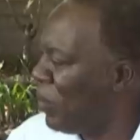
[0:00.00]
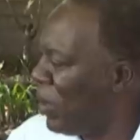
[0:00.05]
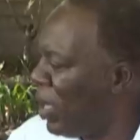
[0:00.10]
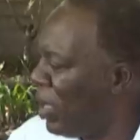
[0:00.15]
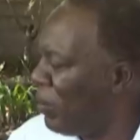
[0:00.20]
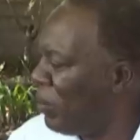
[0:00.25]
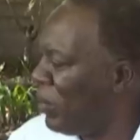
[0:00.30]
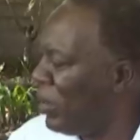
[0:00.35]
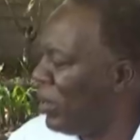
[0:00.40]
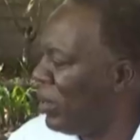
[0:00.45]

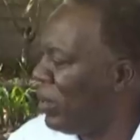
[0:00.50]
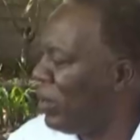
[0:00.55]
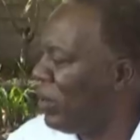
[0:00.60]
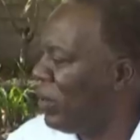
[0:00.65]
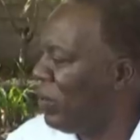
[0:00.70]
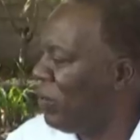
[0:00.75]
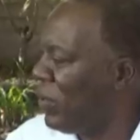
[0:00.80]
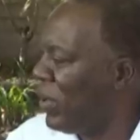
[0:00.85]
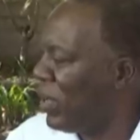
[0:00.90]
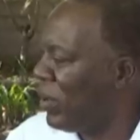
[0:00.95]
Department
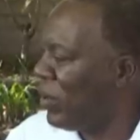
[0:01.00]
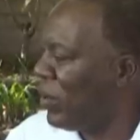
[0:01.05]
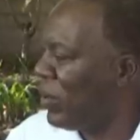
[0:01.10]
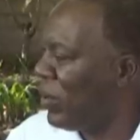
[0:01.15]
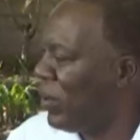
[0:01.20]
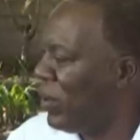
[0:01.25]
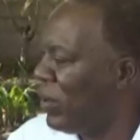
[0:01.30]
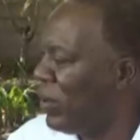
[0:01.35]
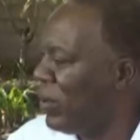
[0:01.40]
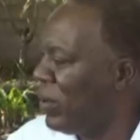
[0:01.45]
of
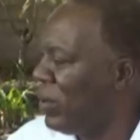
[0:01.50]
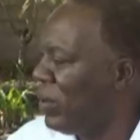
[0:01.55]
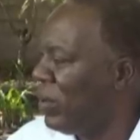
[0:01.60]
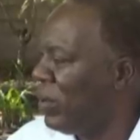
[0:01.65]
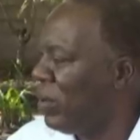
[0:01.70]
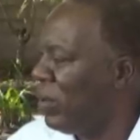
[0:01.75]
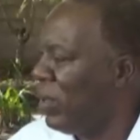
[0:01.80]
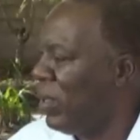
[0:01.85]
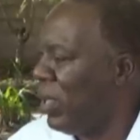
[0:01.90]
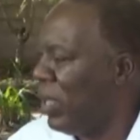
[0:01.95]
Agriculture.
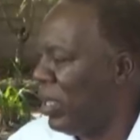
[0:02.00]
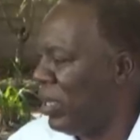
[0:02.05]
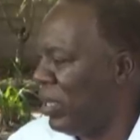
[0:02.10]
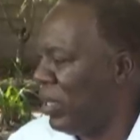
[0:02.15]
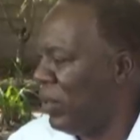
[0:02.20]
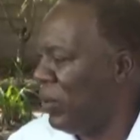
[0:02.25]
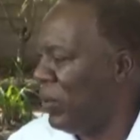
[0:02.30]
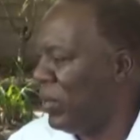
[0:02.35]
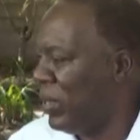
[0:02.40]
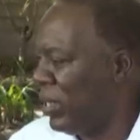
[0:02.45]
Uh,
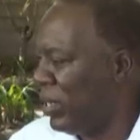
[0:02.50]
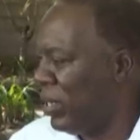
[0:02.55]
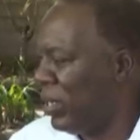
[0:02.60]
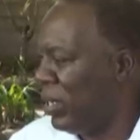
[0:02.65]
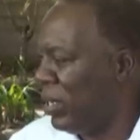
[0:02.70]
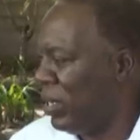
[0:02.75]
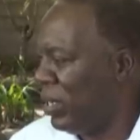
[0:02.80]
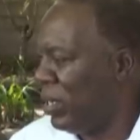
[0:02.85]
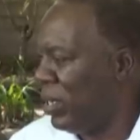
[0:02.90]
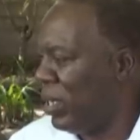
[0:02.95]
there was
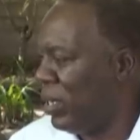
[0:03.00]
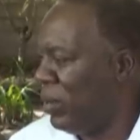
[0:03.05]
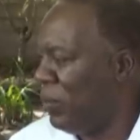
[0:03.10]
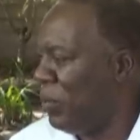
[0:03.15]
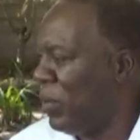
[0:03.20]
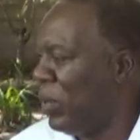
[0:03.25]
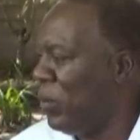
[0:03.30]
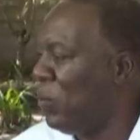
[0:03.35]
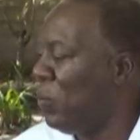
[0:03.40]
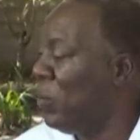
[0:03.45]
a
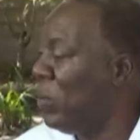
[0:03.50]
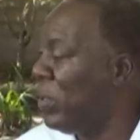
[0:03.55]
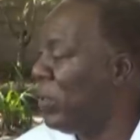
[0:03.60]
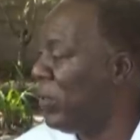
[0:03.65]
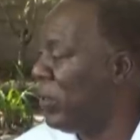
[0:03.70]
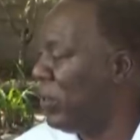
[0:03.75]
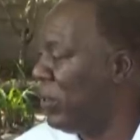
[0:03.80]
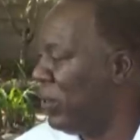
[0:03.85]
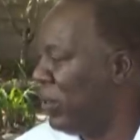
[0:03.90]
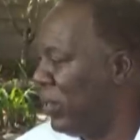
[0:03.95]
gentleman who
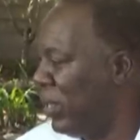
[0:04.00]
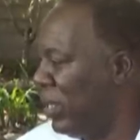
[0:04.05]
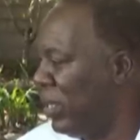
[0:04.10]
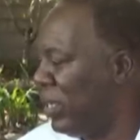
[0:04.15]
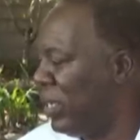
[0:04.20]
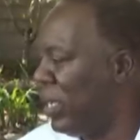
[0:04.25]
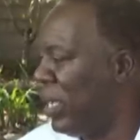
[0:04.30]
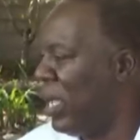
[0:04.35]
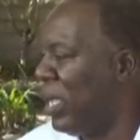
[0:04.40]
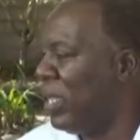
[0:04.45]
was
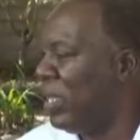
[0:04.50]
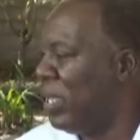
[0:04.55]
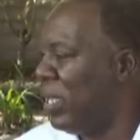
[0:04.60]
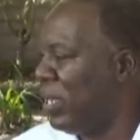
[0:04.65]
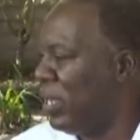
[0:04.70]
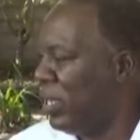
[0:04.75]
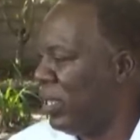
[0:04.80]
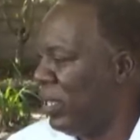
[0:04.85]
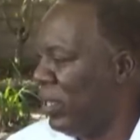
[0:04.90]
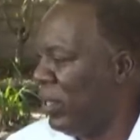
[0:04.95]
in charge
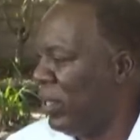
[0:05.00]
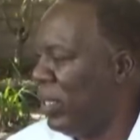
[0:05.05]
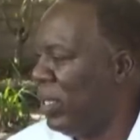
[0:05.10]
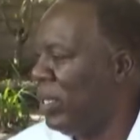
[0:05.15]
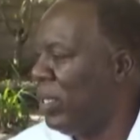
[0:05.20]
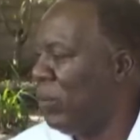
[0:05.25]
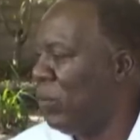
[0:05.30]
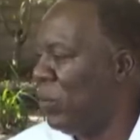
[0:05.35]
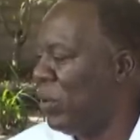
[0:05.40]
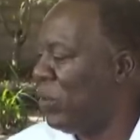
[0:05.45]
and
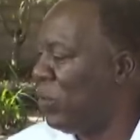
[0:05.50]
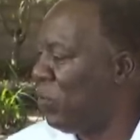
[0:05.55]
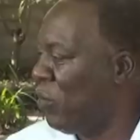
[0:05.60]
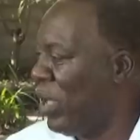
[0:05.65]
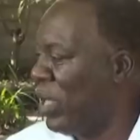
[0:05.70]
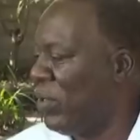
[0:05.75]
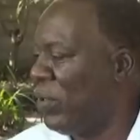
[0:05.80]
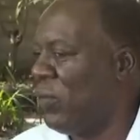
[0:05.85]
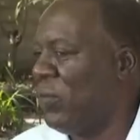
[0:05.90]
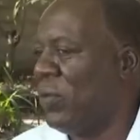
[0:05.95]
he was
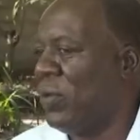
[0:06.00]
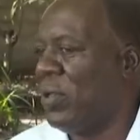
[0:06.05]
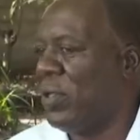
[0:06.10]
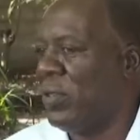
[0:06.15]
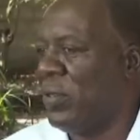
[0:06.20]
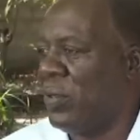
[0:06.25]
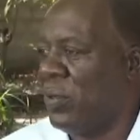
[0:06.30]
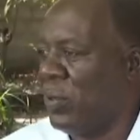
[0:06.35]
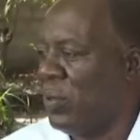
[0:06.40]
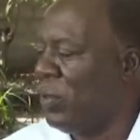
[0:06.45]

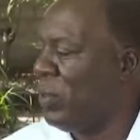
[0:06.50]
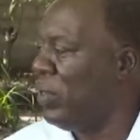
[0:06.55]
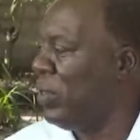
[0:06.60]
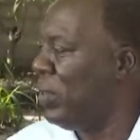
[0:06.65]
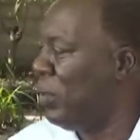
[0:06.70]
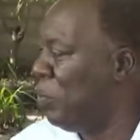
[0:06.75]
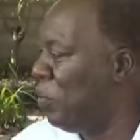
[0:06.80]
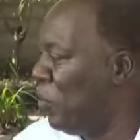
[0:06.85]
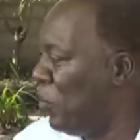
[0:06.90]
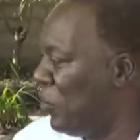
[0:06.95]
transferred, so
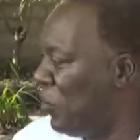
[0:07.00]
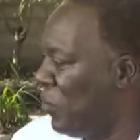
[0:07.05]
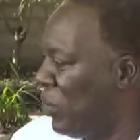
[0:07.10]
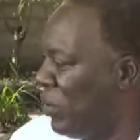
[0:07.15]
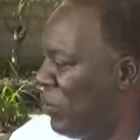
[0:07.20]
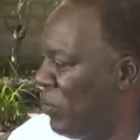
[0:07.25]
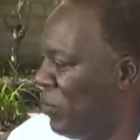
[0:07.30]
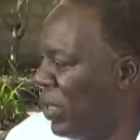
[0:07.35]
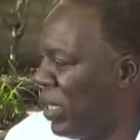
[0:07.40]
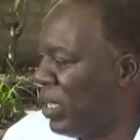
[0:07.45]
the post
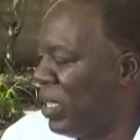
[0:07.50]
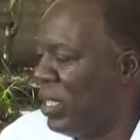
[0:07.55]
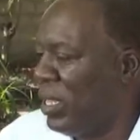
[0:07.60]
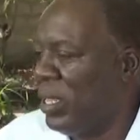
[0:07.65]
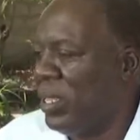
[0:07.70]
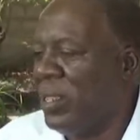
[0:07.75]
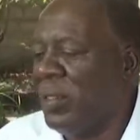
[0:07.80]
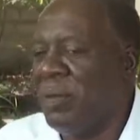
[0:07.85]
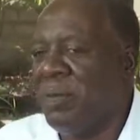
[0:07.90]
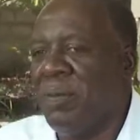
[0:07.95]
was
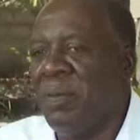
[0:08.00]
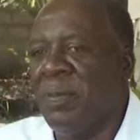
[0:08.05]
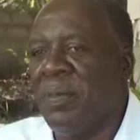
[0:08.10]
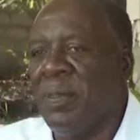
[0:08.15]
vacant.